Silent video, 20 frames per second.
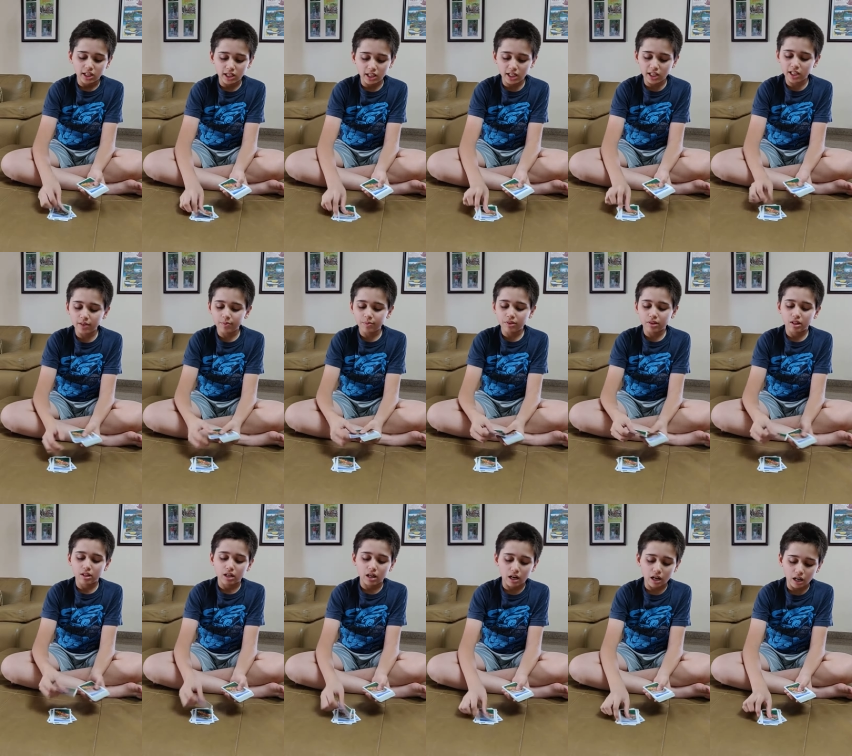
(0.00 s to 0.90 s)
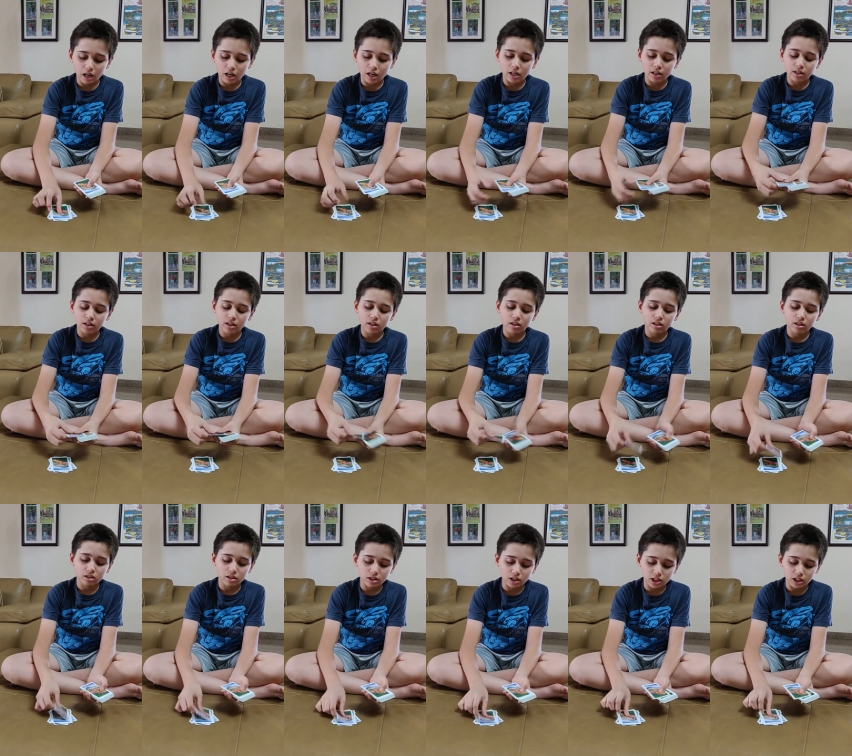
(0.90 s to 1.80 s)
A R
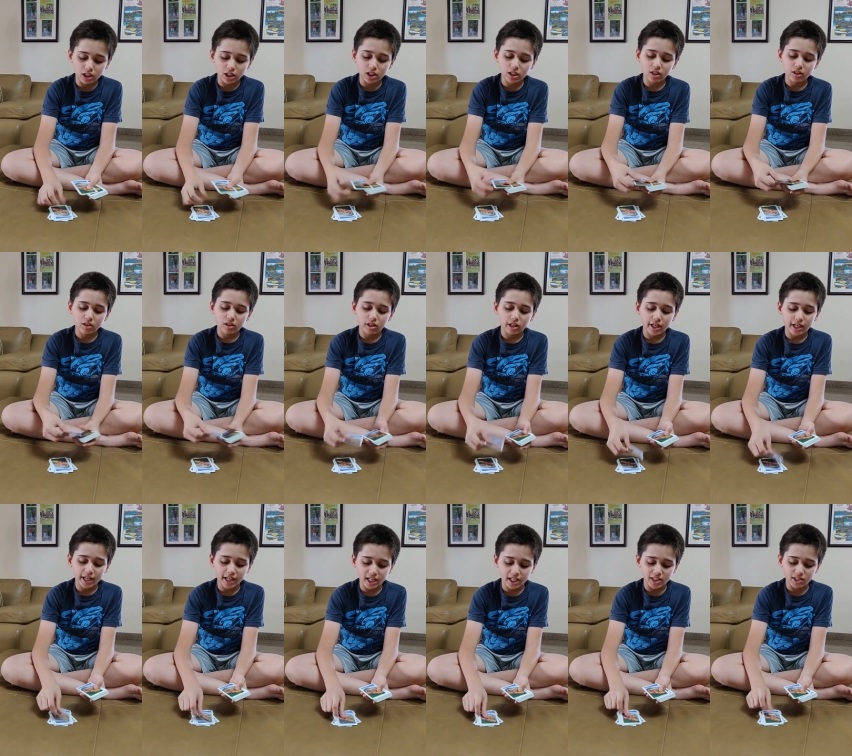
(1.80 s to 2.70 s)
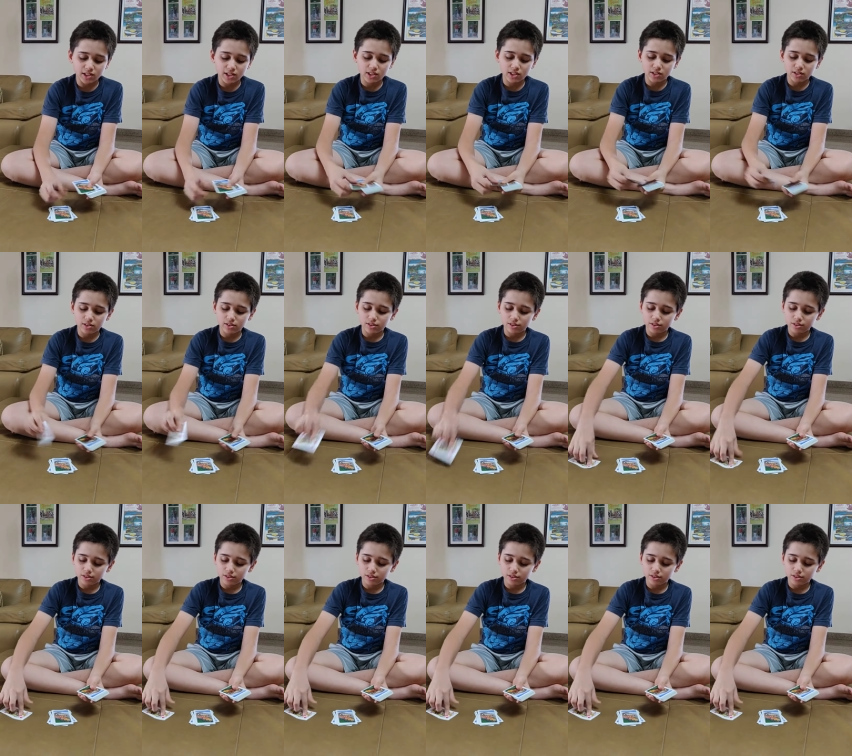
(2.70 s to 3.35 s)
T S.